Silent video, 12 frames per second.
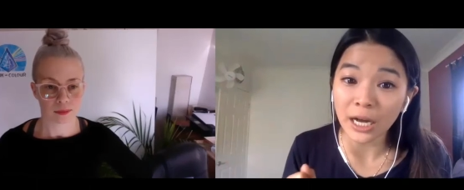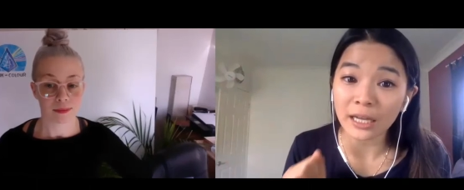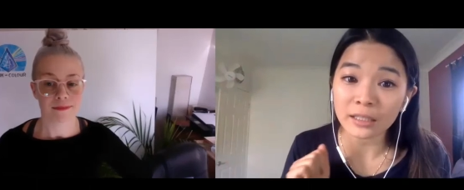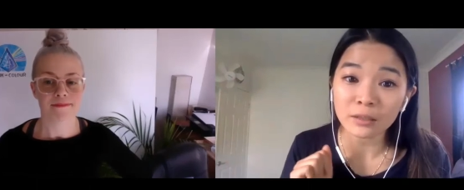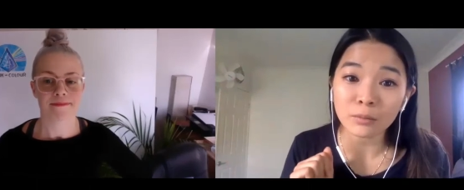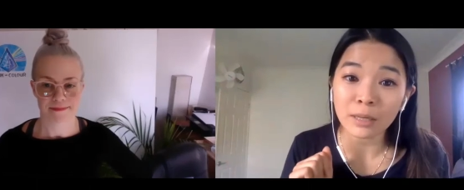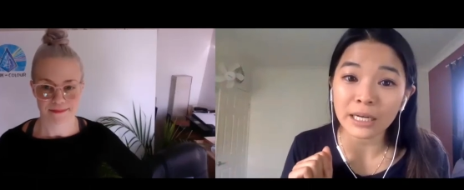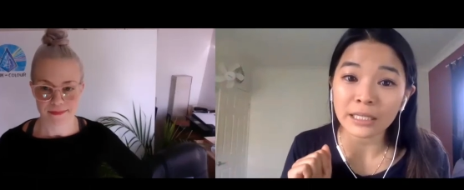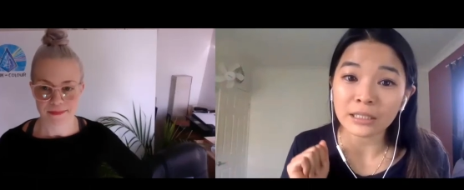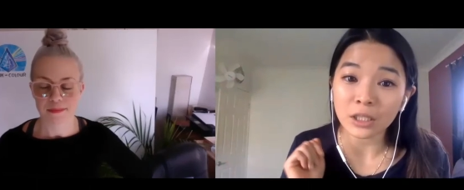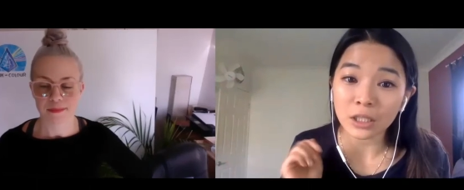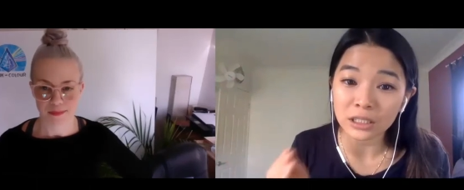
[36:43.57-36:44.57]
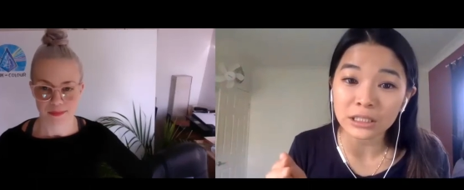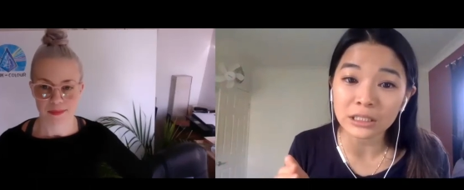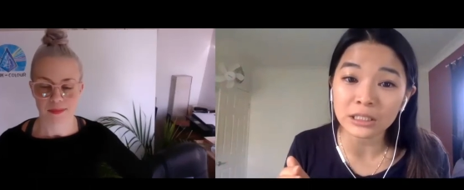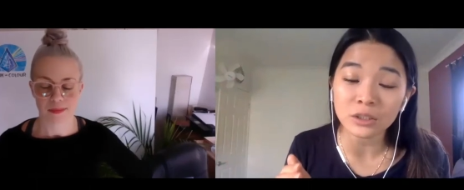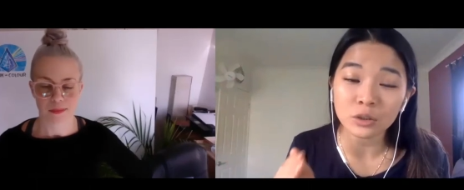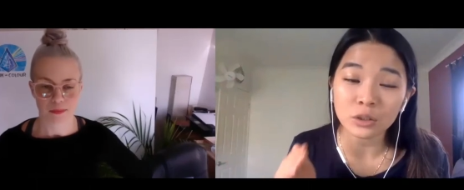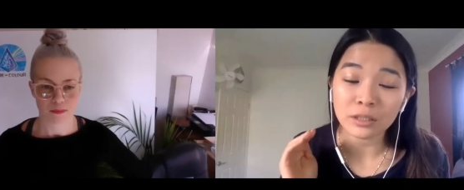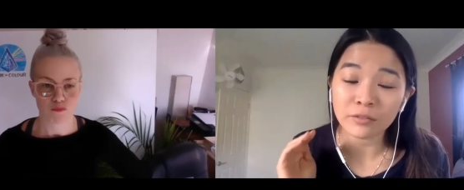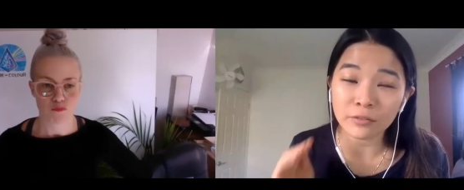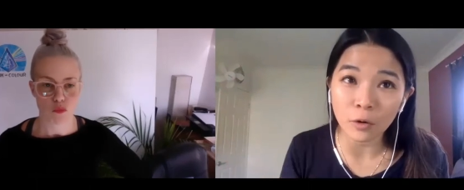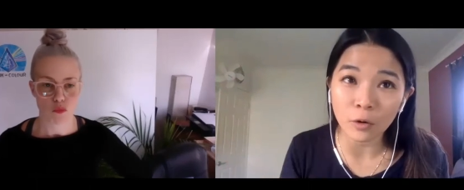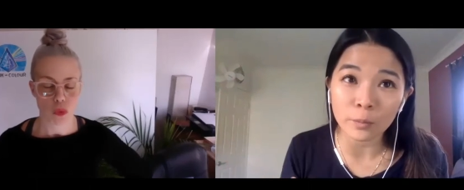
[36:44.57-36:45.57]
Speaker 1: Otherwise, honestly, you're going to
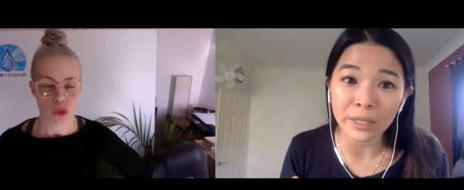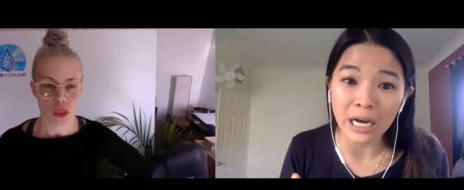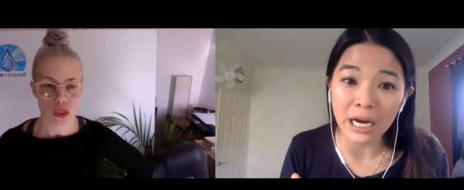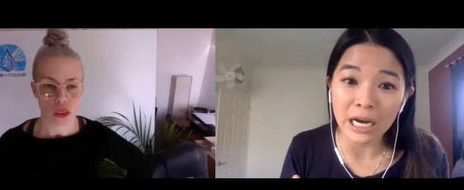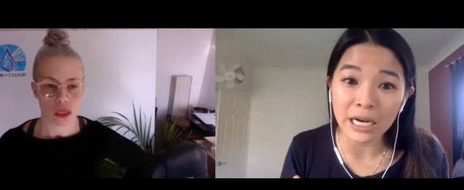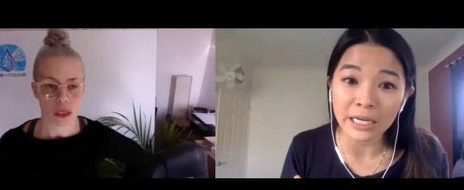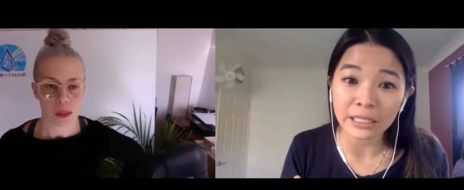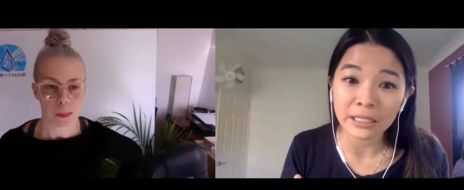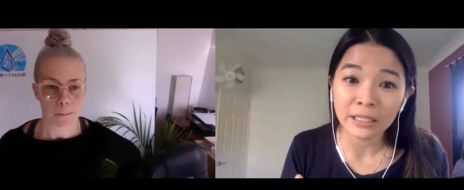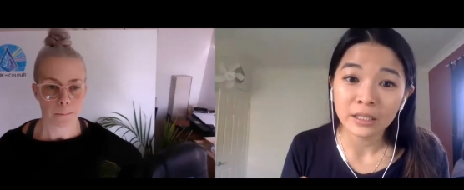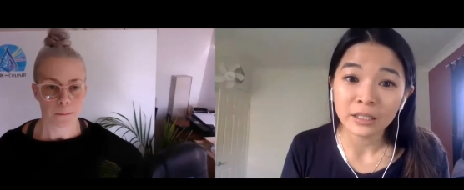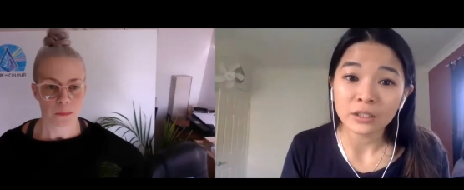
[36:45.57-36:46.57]
fall behind